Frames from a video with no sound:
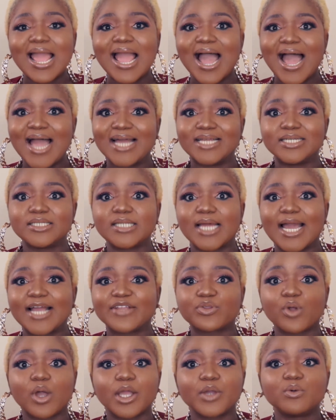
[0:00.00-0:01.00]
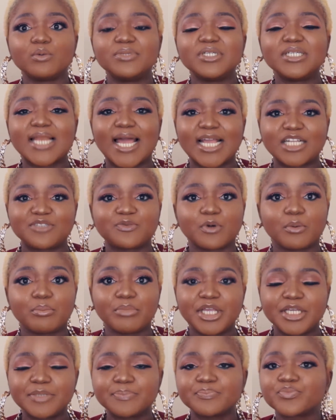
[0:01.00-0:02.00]
and I thought it would be nice for
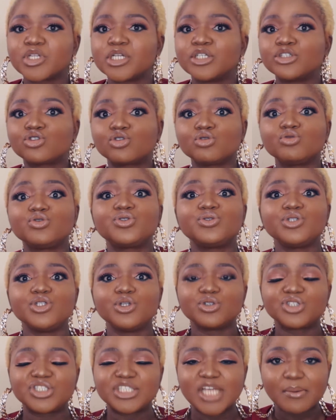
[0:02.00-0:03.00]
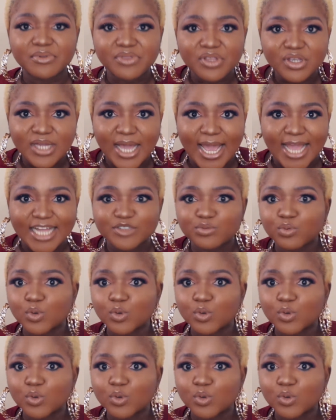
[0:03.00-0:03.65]
me to share with you guys.